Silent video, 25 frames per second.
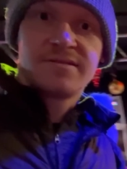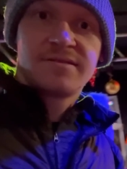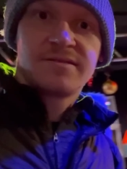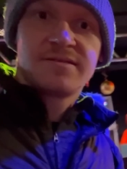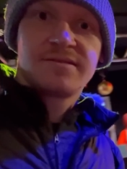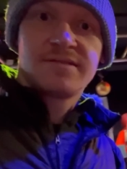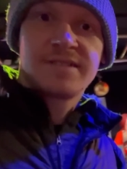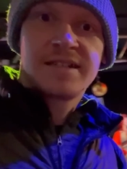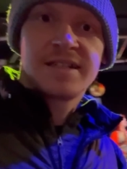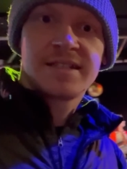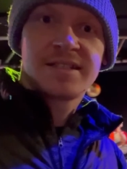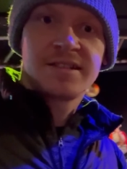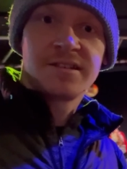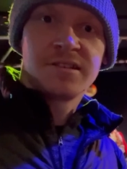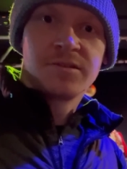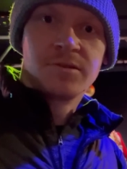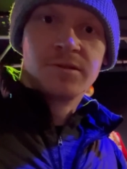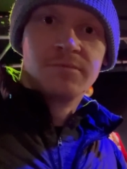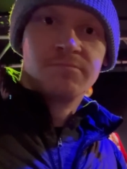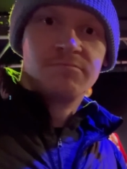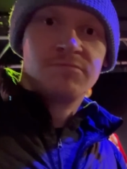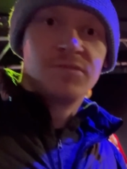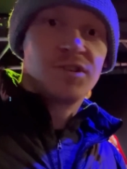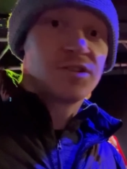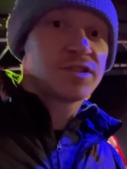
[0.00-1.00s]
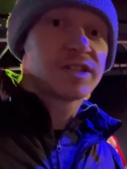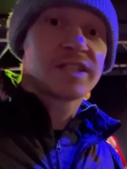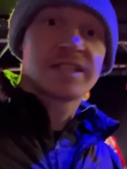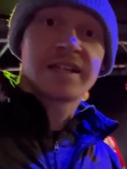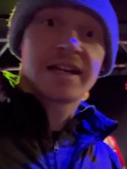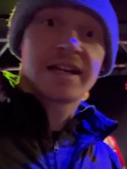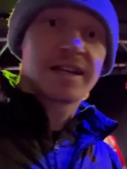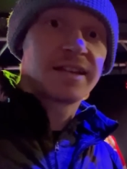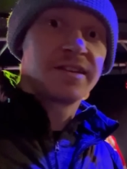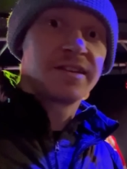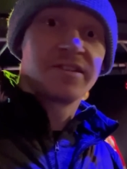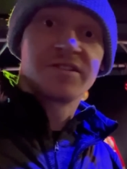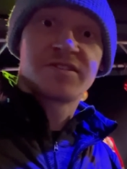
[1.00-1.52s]
There's the other one. Looks
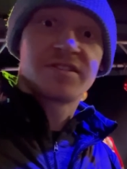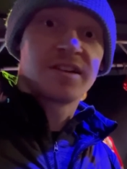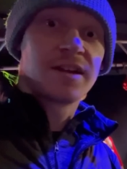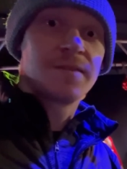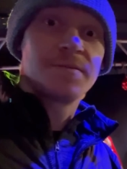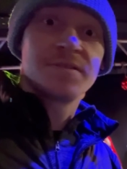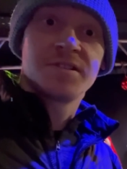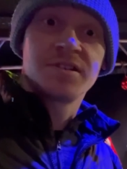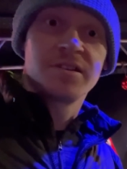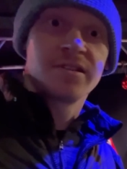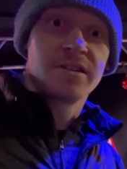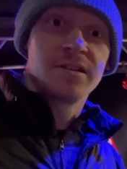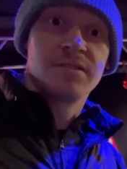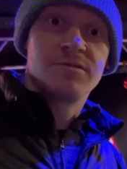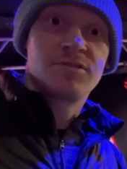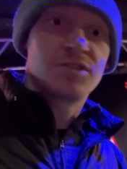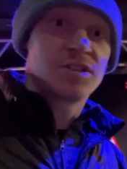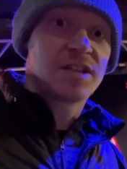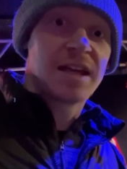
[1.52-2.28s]
exactly the same as the other. Just